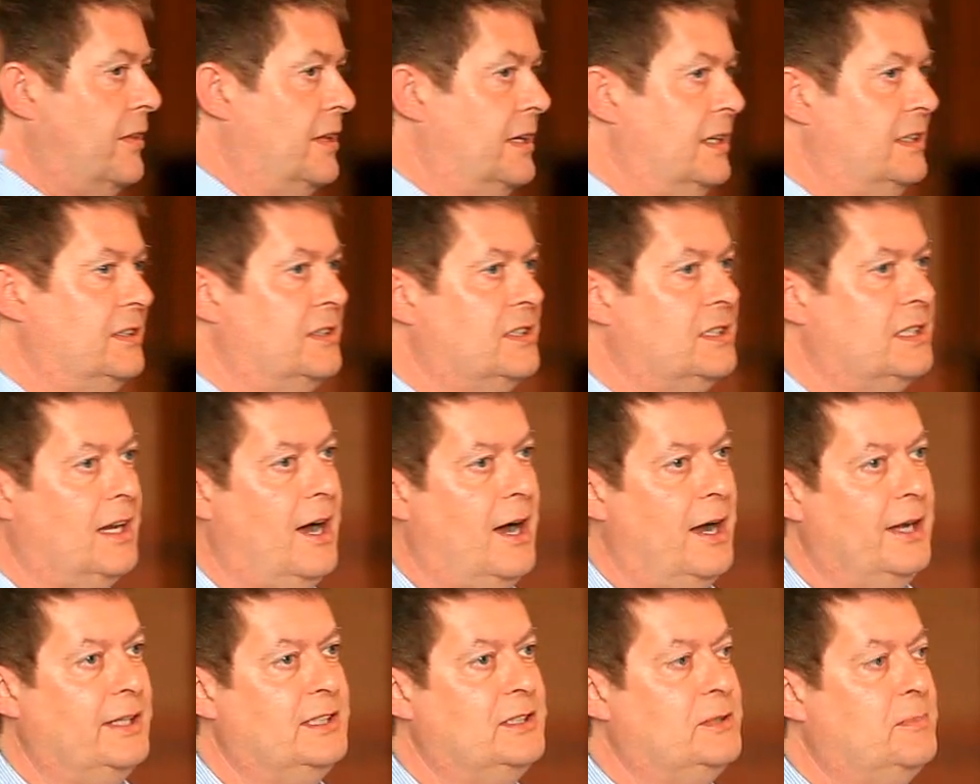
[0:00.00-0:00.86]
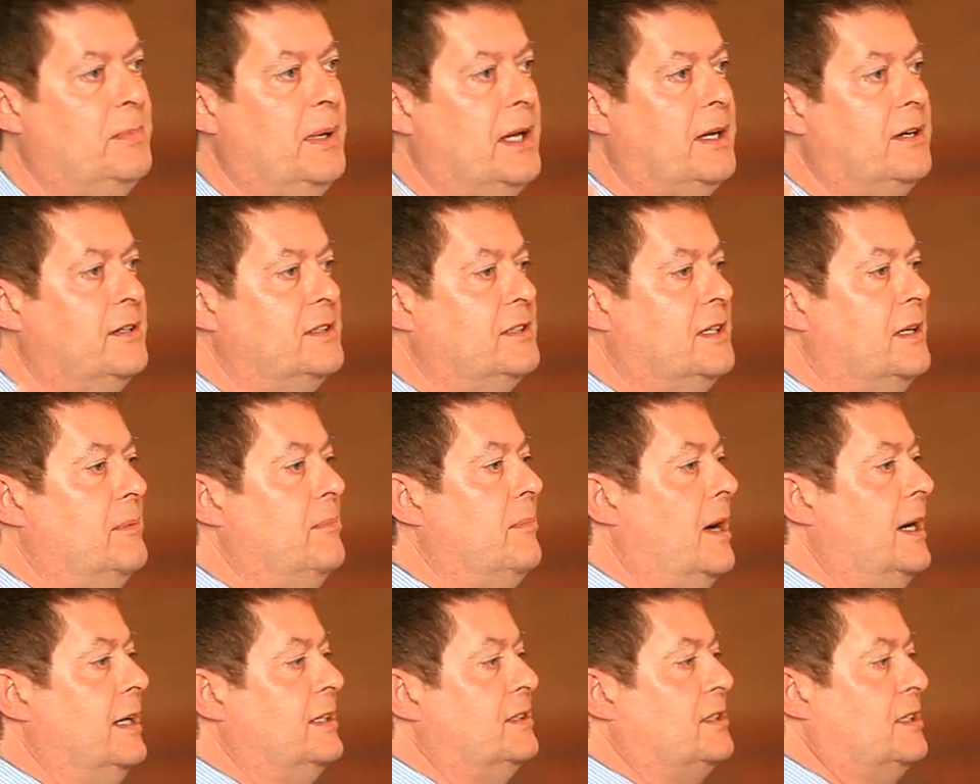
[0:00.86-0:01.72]
these slides because it
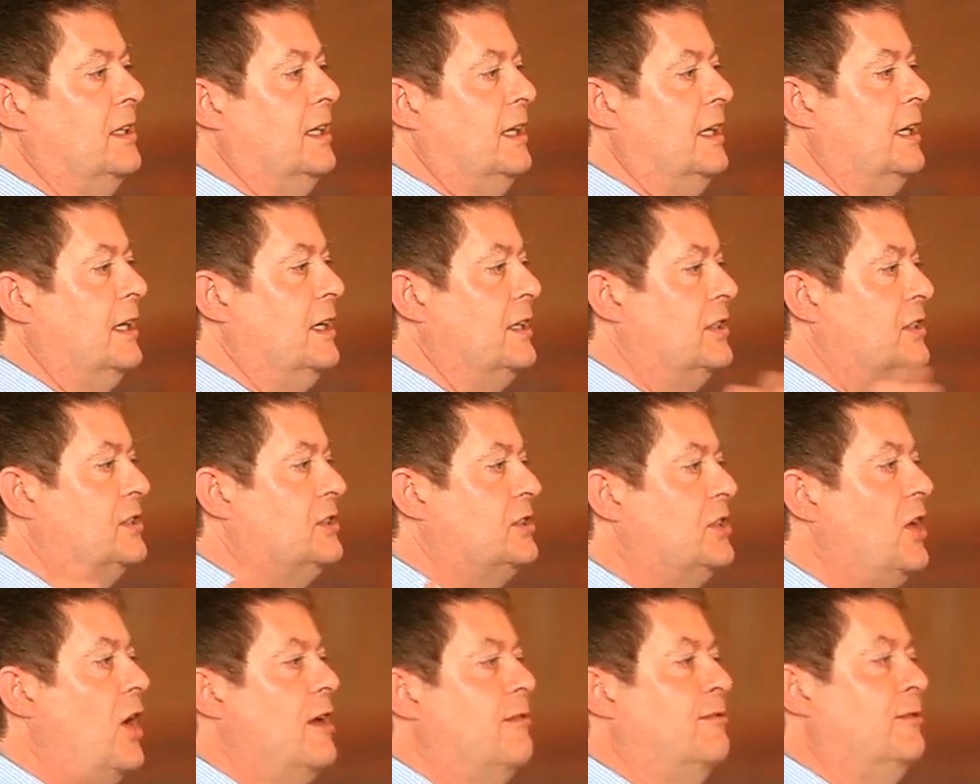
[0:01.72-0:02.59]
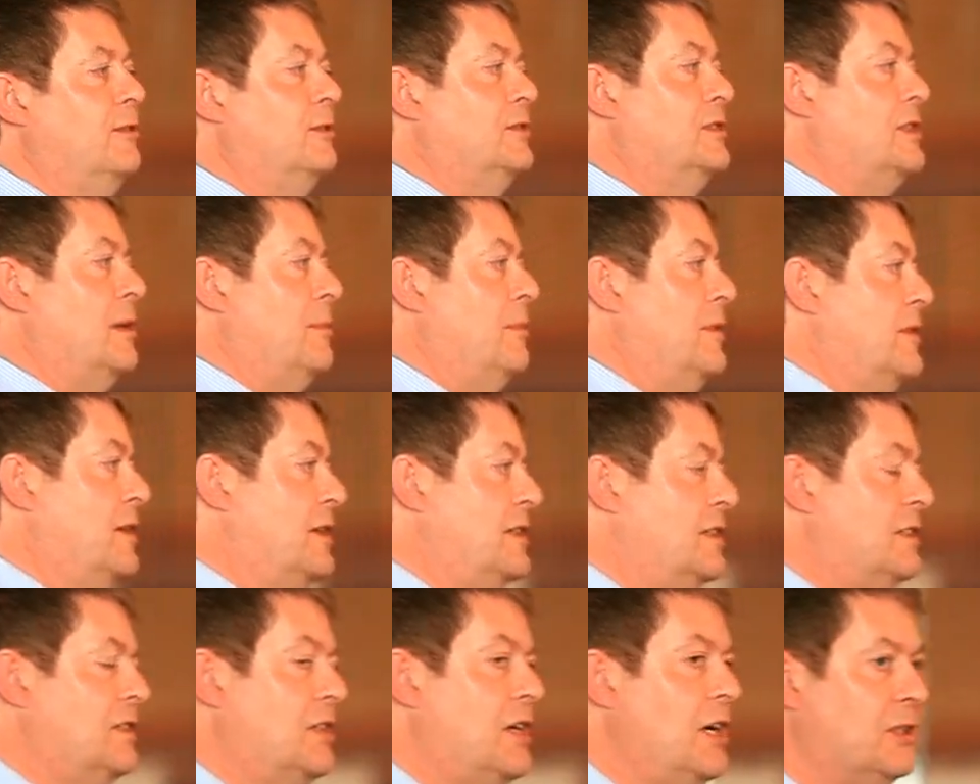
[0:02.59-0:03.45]
might stifle some of the
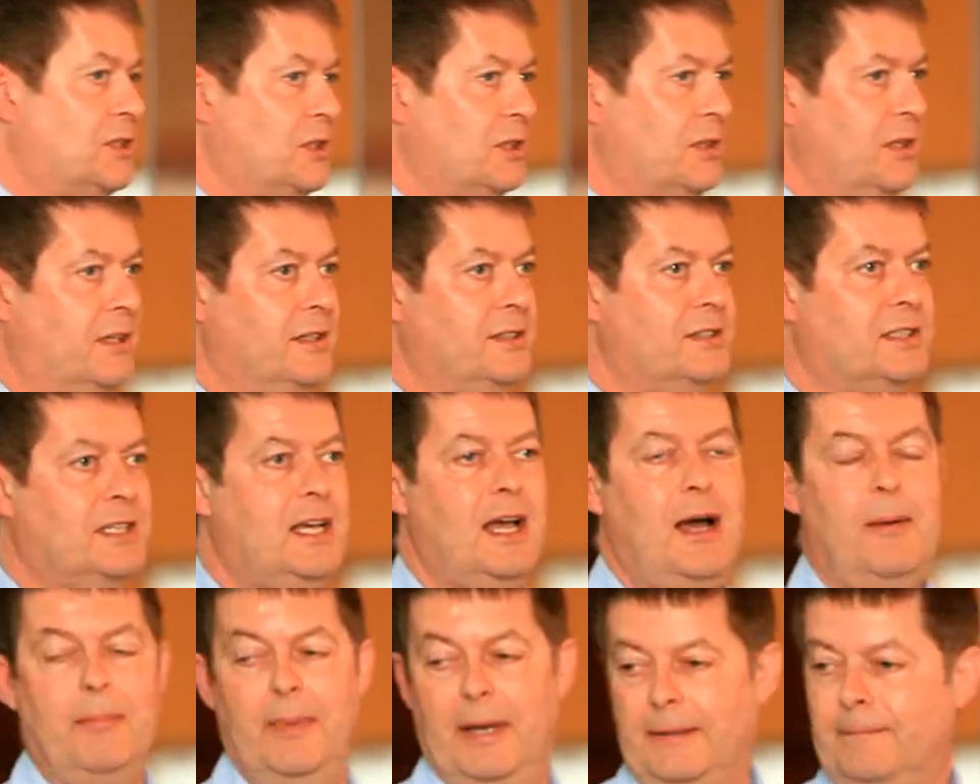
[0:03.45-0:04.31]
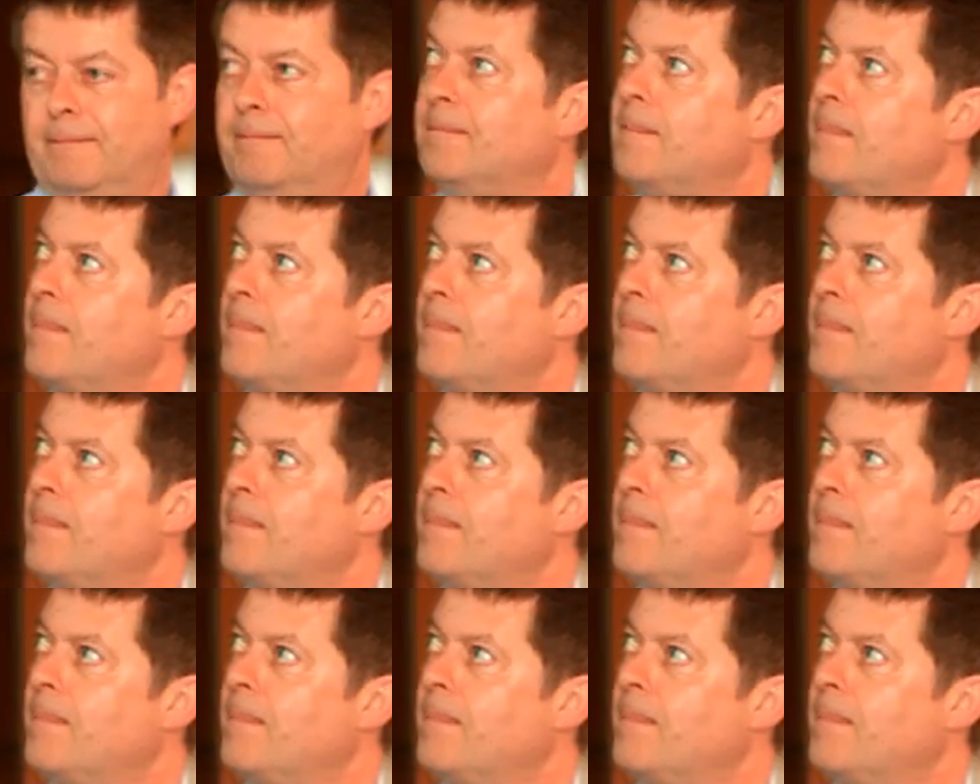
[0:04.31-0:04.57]
discussion that's coming.